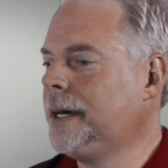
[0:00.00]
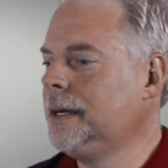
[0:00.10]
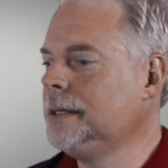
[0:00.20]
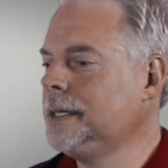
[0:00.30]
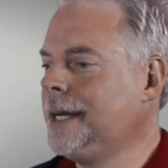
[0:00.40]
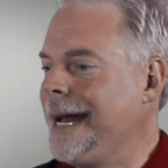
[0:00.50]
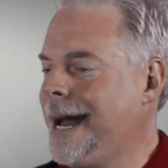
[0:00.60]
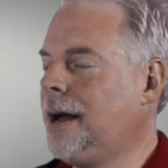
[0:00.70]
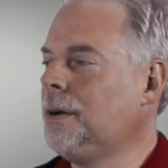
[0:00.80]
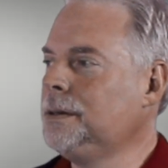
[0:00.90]
about is in a
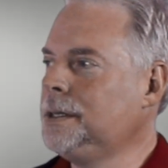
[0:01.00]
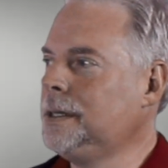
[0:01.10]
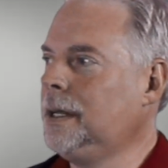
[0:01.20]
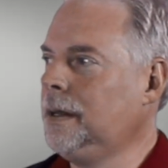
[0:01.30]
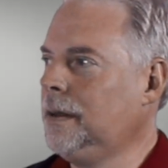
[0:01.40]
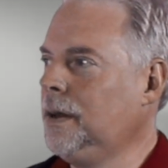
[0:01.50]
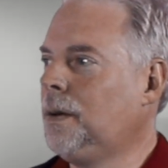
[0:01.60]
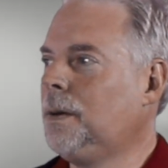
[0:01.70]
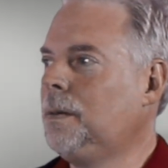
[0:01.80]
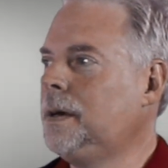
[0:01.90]
house, the
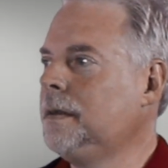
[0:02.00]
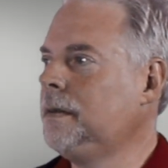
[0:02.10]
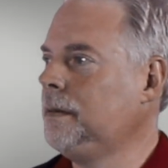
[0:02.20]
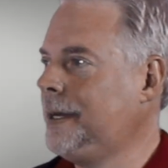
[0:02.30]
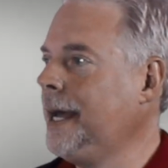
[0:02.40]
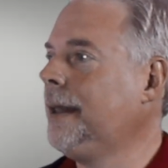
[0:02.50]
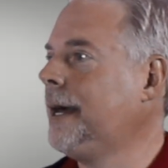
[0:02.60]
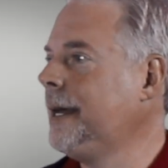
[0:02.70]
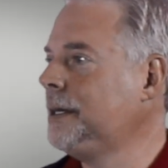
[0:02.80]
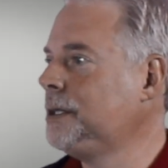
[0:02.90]
goal with
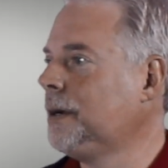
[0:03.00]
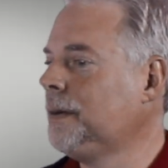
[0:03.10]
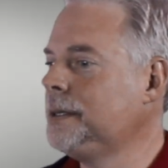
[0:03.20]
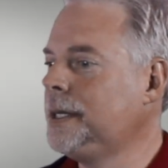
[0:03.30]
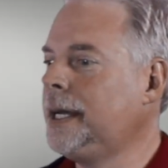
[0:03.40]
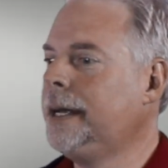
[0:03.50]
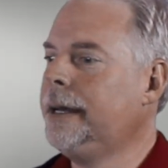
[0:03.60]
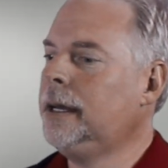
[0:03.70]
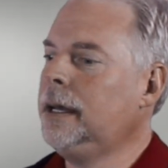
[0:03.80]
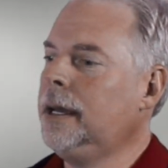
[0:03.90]
daylighting in general is that
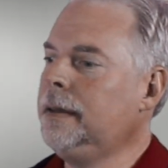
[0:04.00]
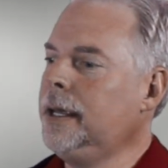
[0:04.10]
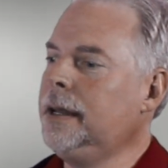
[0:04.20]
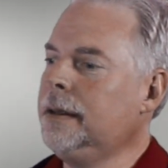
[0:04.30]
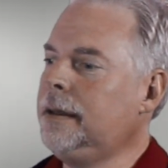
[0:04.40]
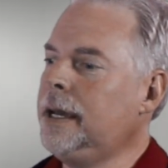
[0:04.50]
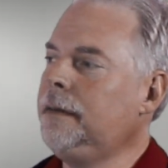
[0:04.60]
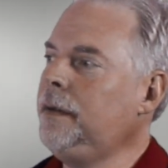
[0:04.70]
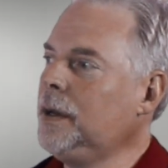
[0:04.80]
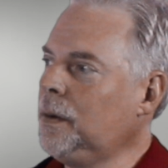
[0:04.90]
at the end of the day,
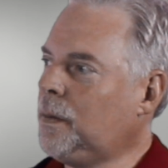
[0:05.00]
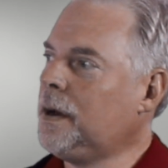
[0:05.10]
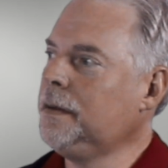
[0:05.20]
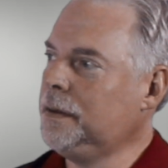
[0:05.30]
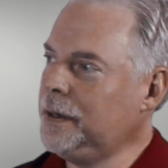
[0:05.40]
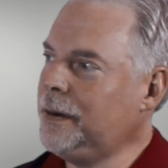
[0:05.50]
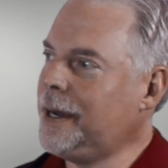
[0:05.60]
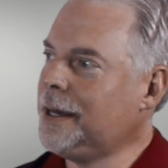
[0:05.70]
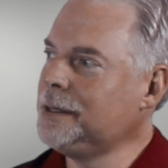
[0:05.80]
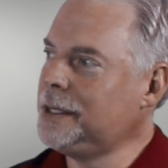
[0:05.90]
if you can walk through your
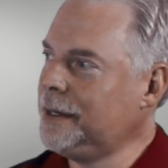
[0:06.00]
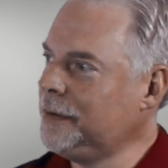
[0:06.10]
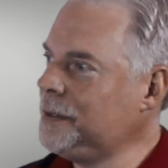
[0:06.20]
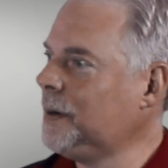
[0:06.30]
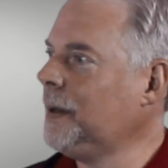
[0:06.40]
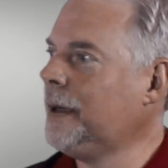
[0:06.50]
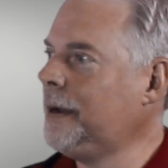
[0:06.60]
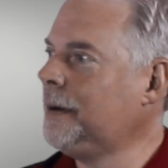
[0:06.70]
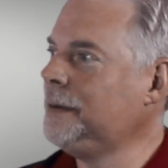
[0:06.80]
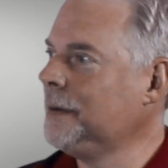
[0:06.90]
house and never turn a
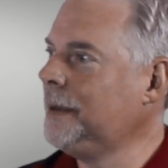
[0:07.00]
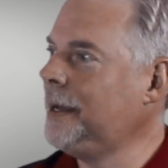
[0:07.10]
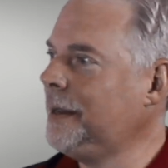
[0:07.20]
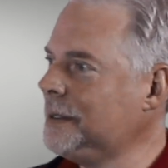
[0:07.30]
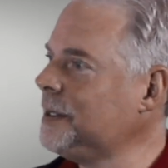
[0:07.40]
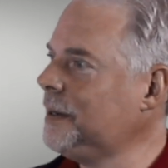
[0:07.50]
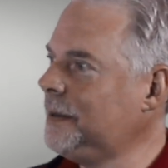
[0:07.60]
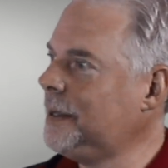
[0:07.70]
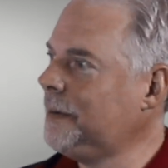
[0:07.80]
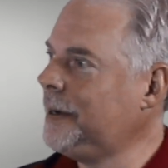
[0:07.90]
light on during the day, that's a
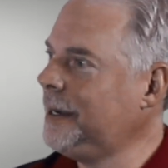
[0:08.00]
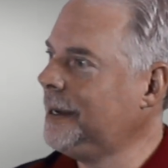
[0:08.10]
good thing, right?